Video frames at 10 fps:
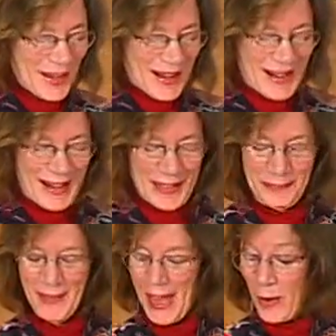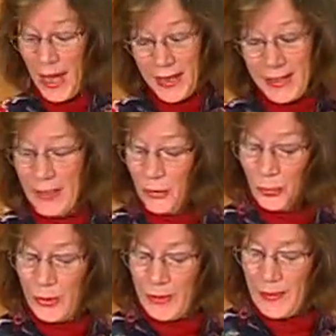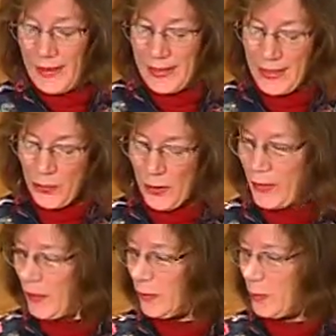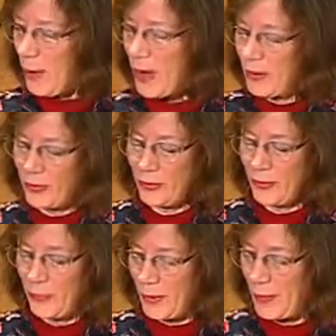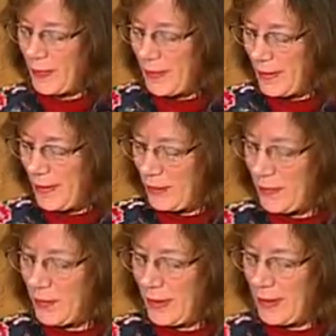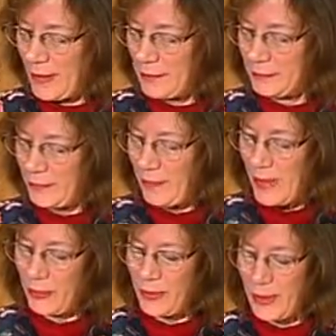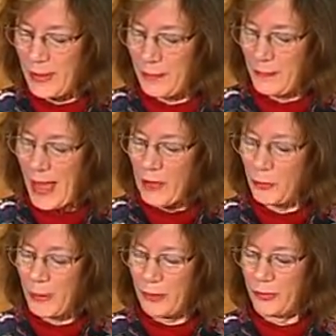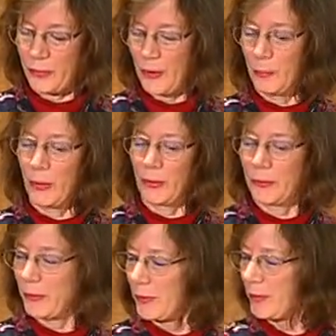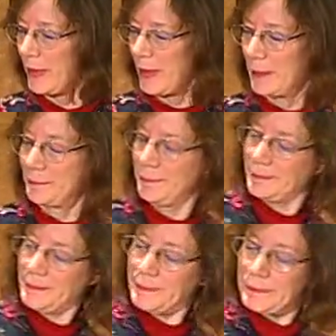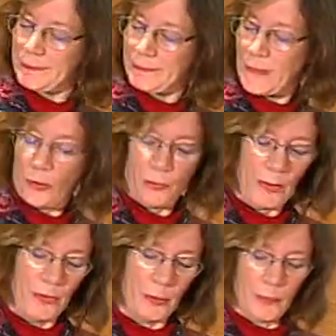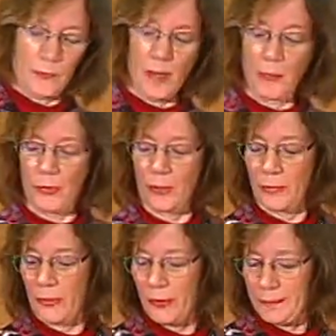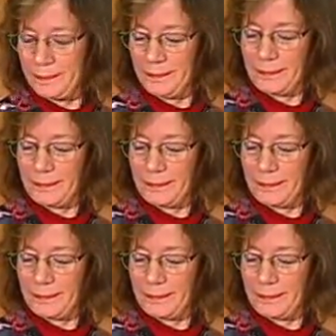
Um, and it is, one of the, again, one of the surprises and one of the um, fascinating aspects of Humboldt was um, his friendship with Thomas Jefferson.